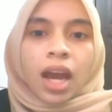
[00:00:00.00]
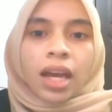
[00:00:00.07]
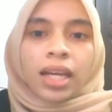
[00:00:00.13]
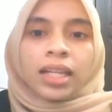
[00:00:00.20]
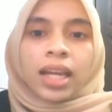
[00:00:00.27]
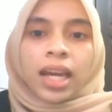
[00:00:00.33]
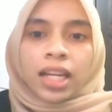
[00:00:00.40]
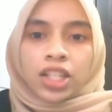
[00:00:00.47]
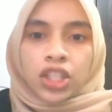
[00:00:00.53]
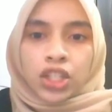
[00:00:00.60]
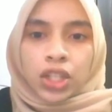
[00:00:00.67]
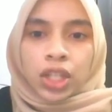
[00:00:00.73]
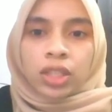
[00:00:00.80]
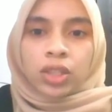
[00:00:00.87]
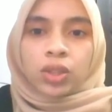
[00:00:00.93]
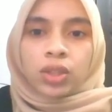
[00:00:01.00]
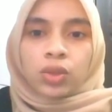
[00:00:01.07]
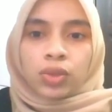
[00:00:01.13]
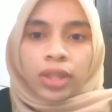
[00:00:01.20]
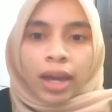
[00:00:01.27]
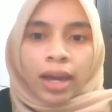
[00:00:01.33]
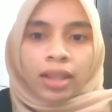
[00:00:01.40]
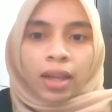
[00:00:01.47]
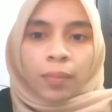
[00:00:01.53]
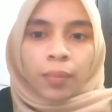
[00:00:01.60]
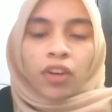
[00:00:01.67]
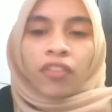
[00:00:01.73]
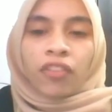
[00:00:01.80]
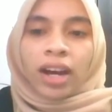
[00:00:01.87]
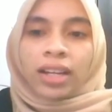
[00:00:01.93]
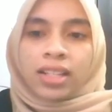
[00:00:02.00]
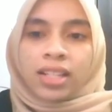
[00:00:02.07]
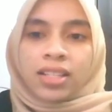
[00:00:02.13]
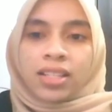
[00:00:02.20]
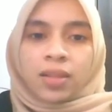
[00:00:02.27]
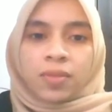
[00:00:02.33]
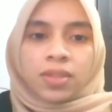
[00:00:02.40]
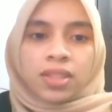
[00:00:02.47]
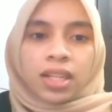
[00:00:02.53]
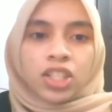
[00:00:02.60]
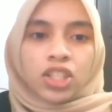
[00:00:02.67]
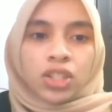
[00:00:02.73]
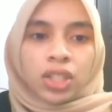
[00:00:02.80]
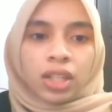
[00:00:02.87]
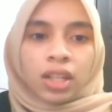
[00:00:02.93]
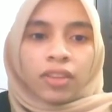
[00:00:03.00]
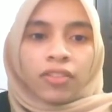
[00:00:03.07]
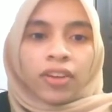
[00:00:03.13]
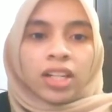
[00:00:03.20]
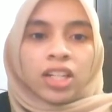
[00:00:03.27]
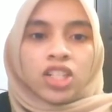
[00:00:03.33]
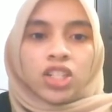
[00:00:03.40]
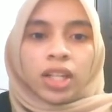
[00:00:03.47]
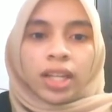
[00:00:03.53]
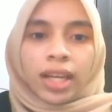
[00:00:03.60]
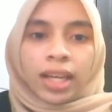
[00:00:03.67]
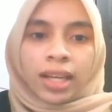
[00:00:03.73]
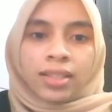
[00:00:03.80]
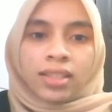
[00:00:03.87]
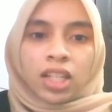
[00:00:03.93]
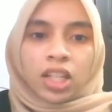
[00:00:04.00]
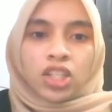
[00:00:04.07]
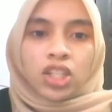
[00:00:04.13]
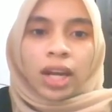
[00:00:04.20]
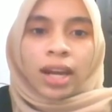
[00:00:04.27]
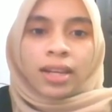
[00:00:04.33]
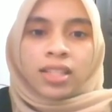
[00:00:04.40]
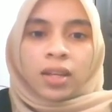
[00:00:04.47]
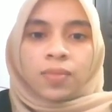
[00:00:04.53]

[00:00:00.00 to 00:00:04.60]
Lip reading: In addition to that, providing substantial financial aid such as